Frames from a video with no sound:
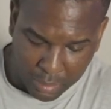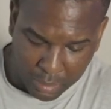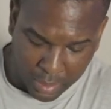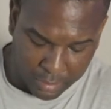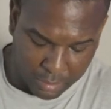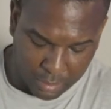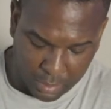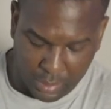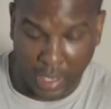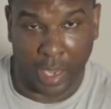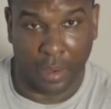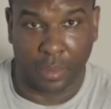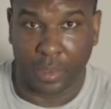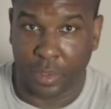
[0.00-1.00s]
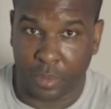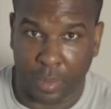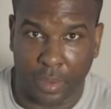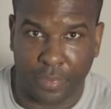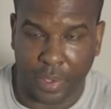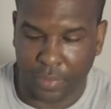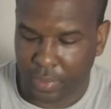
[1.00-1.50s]
My 9 is
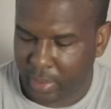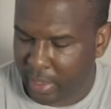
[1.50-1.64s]
my favorite